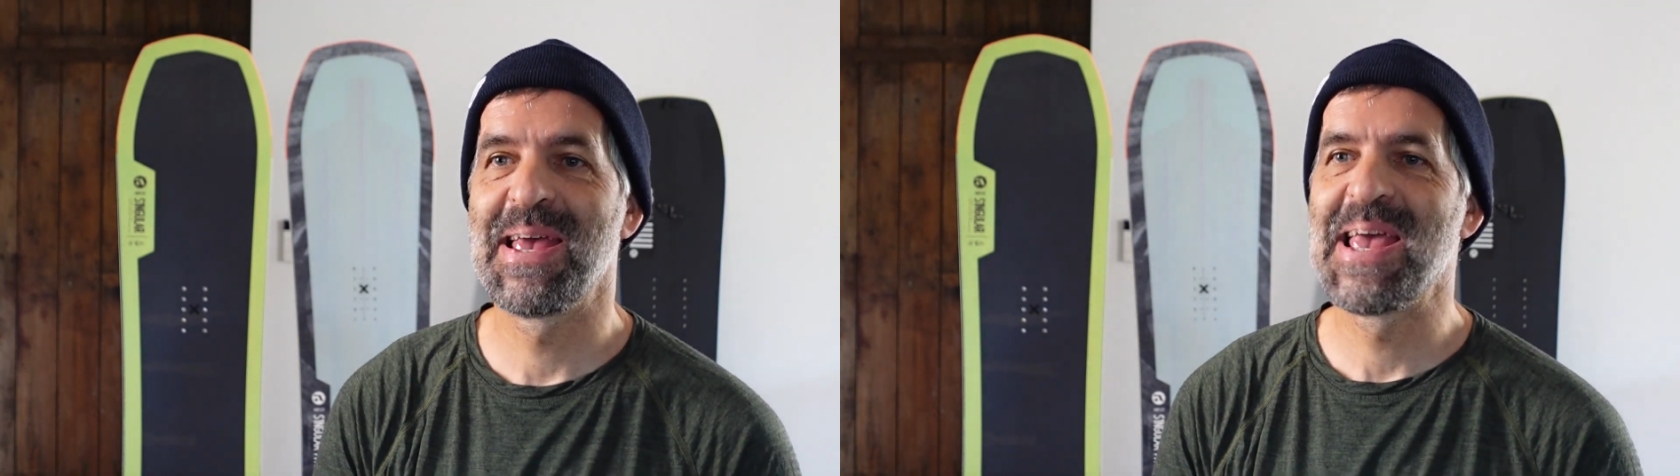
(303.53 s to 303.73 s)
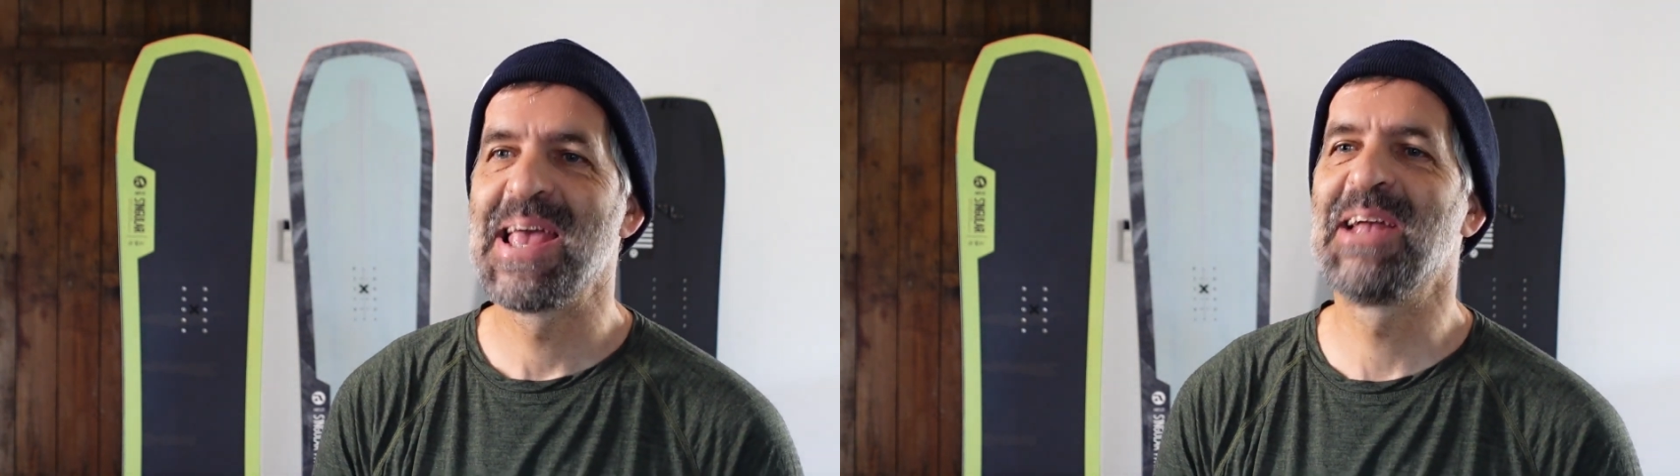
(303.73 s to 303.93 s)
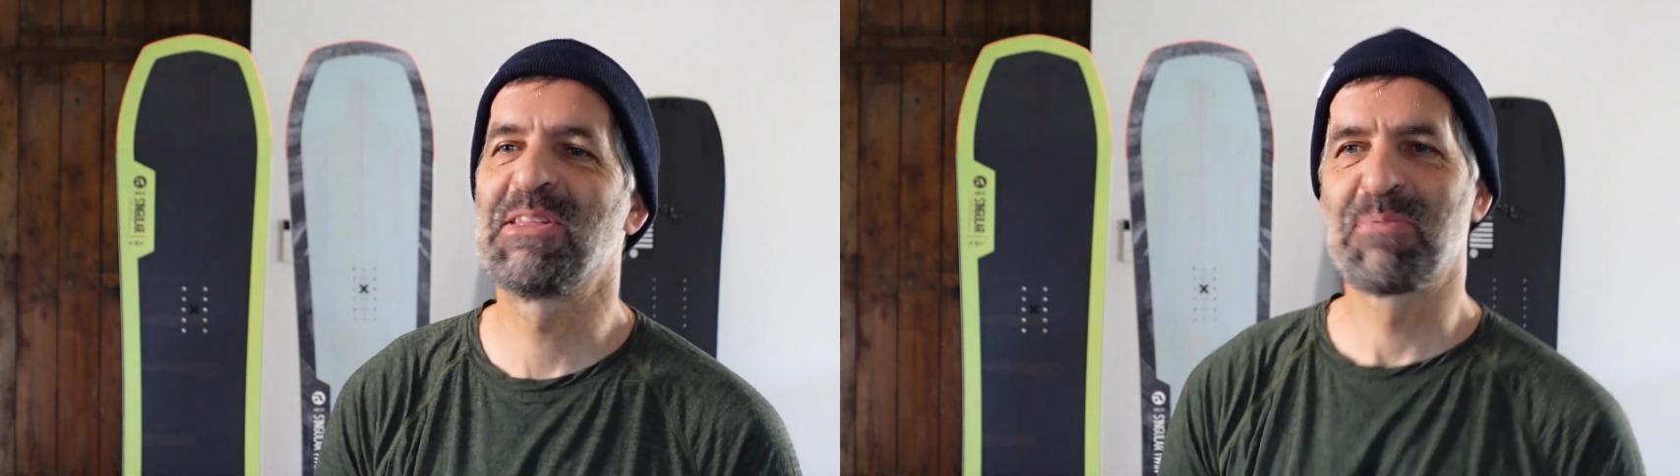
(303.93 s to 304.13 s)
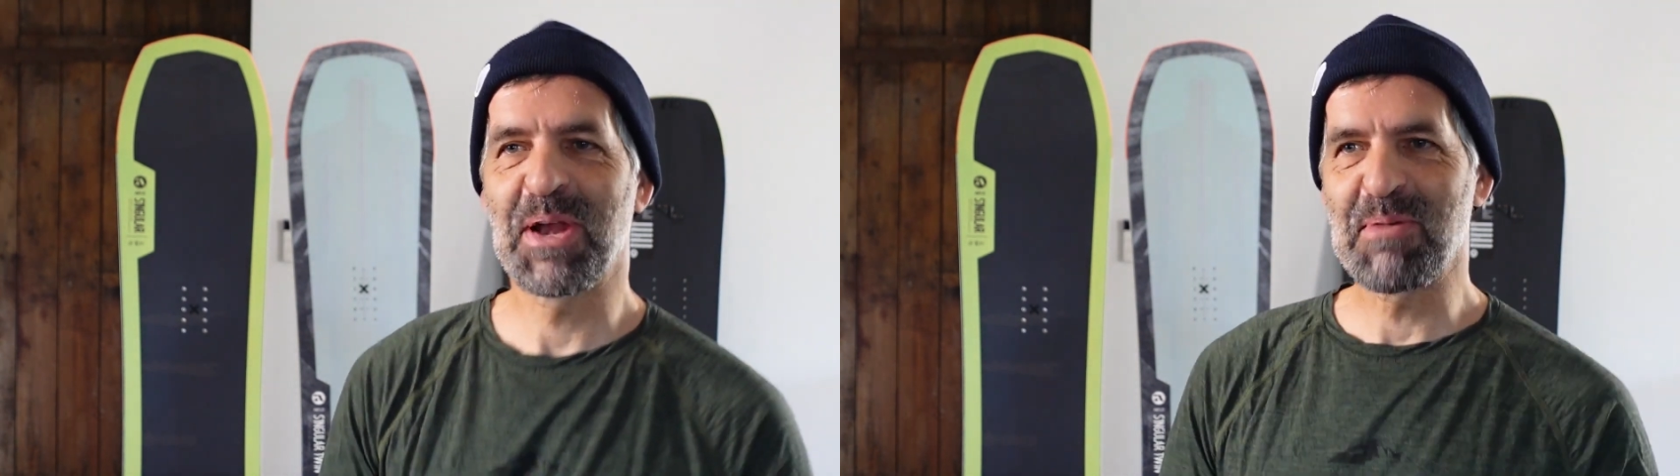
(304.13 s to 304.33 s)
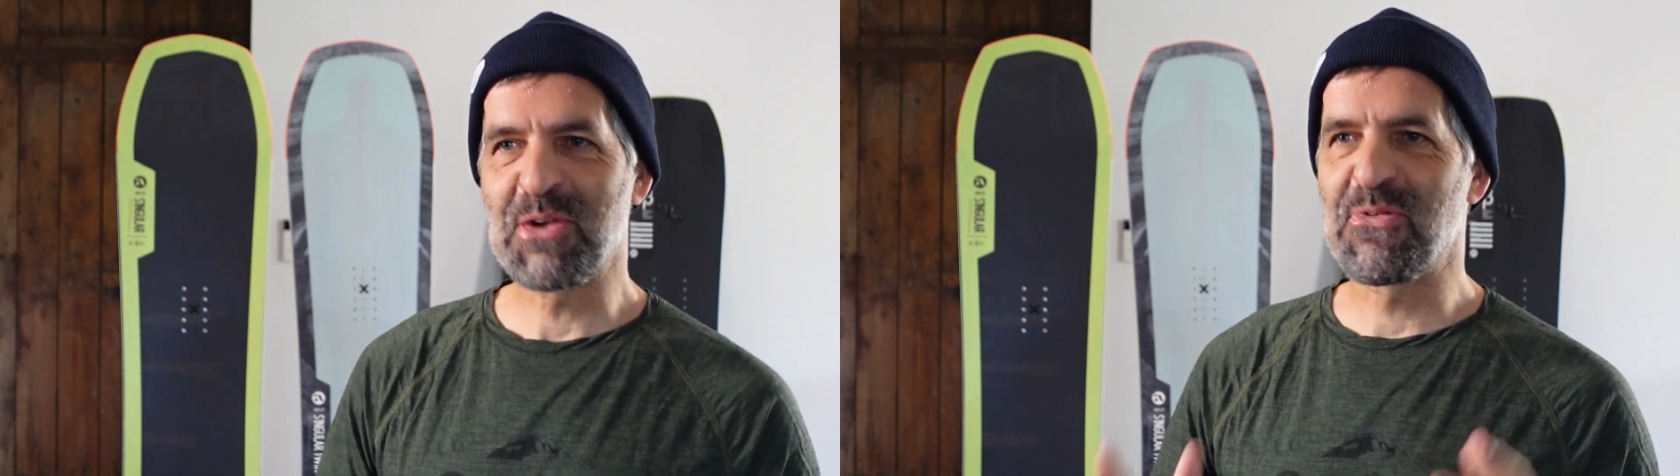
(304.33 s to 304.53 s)
It's
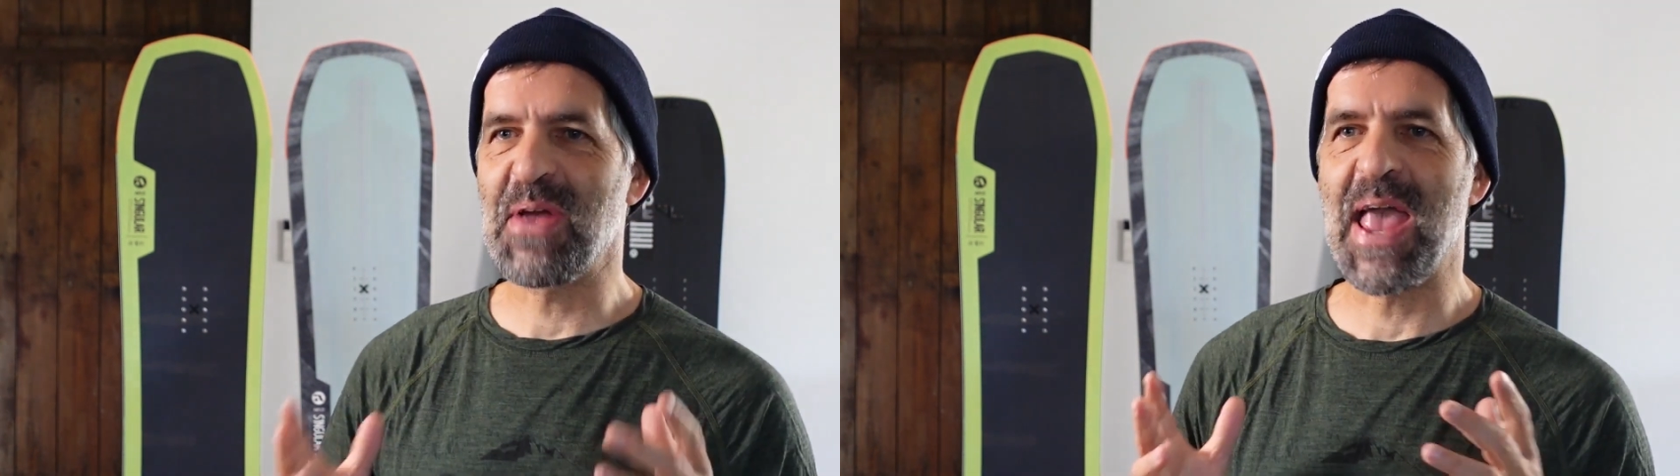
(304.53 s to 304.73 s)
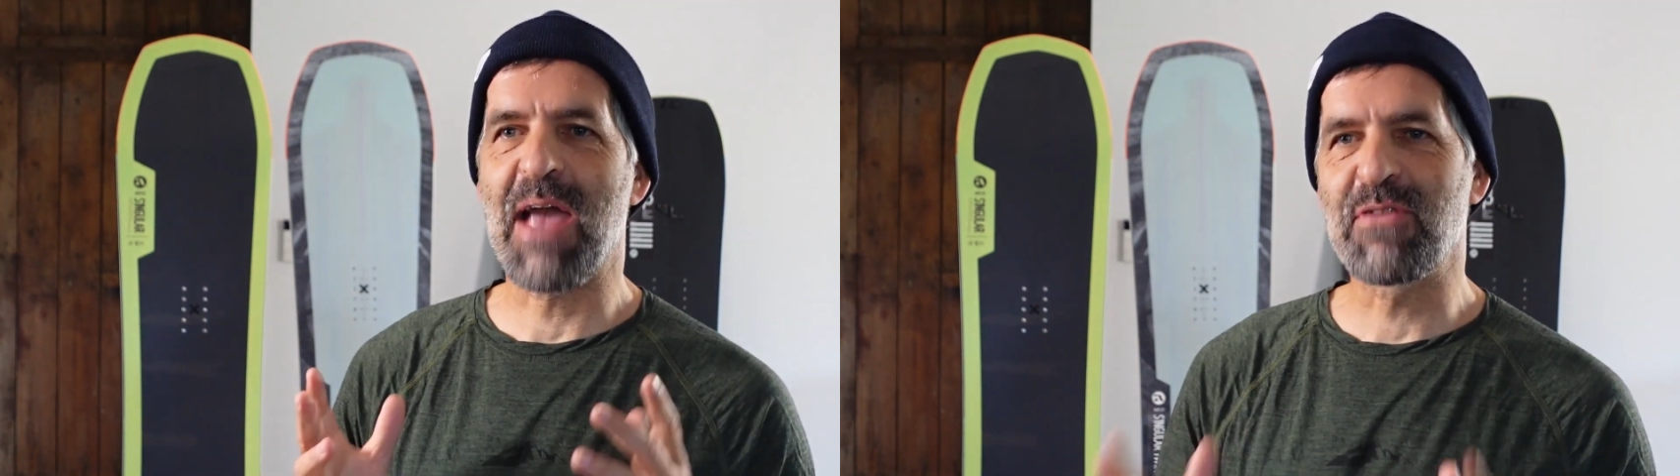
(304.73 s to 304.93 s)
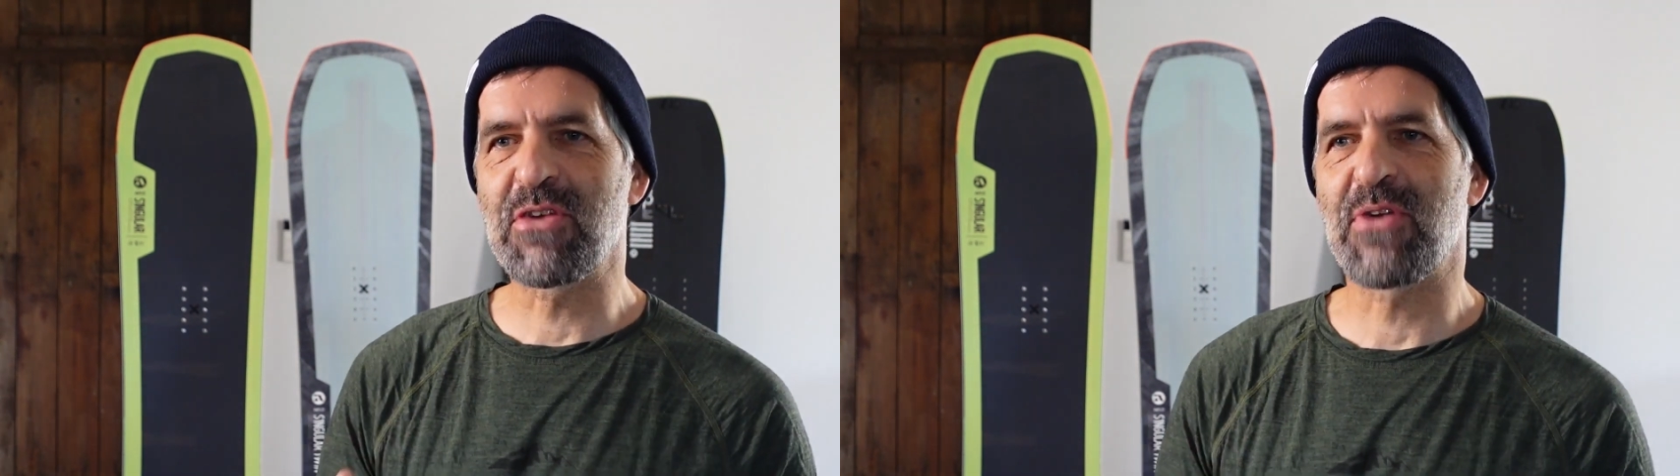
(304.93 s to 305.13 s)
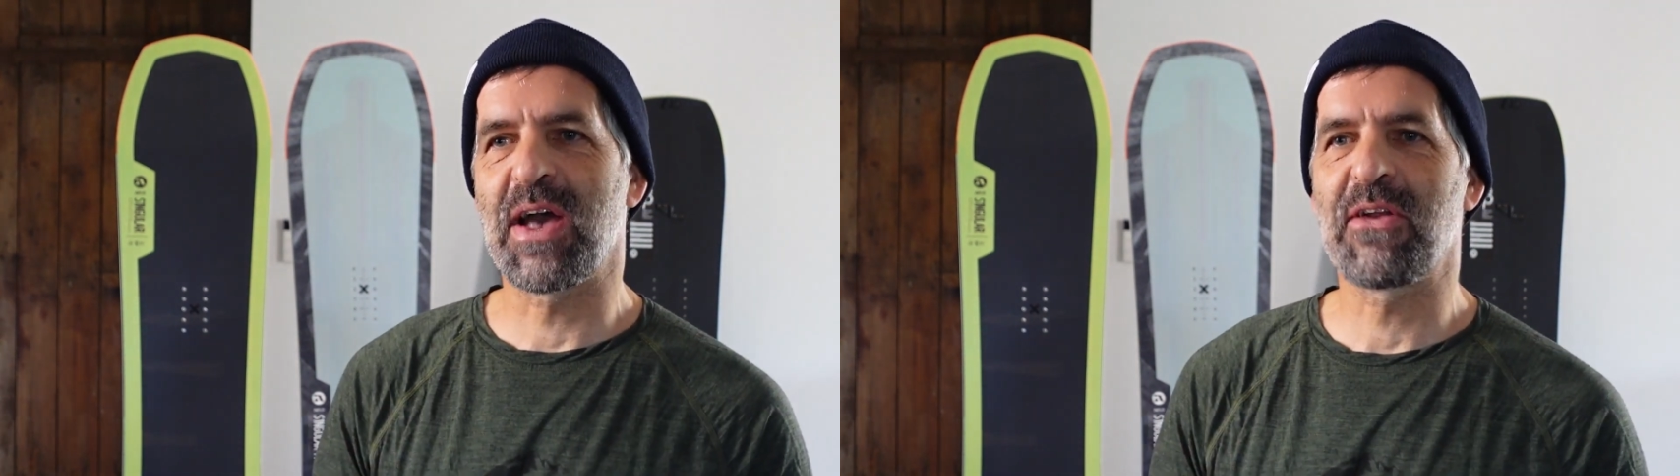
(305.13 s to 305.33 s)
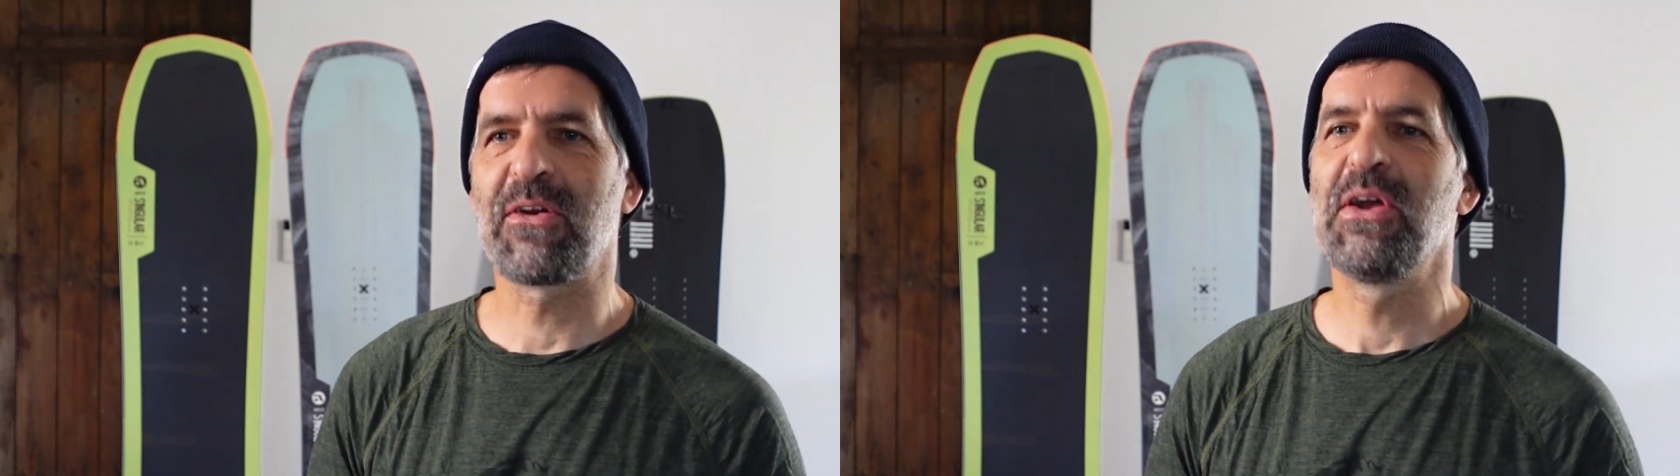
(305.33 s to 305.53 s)
pretty much for every
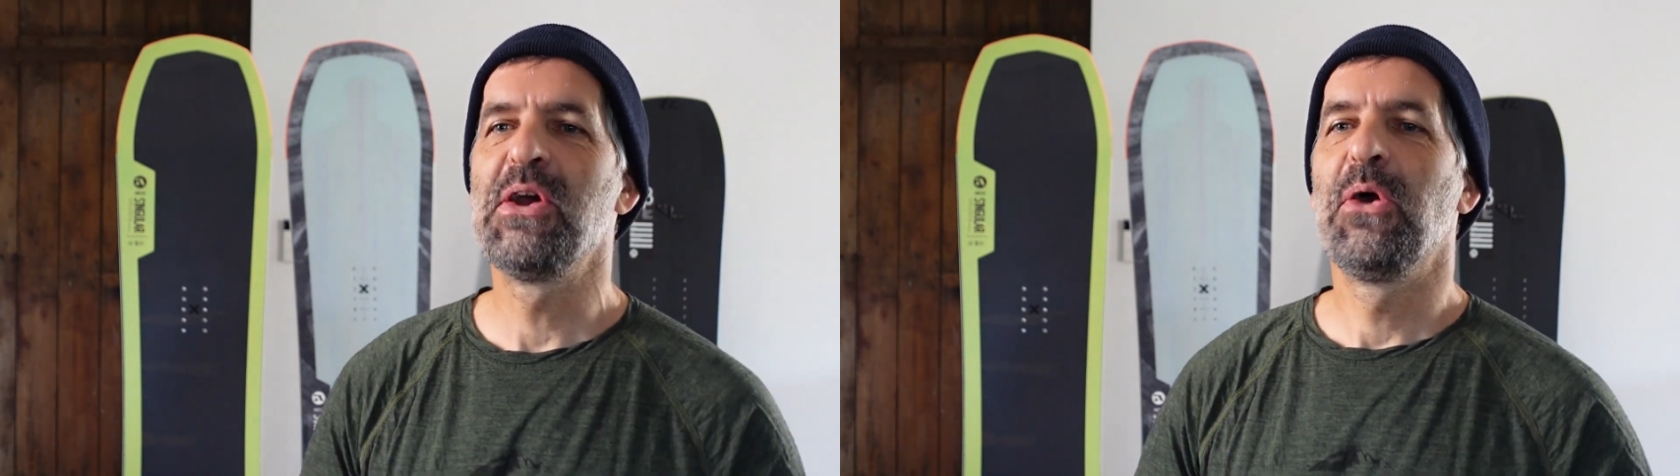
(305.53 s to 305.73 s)
rider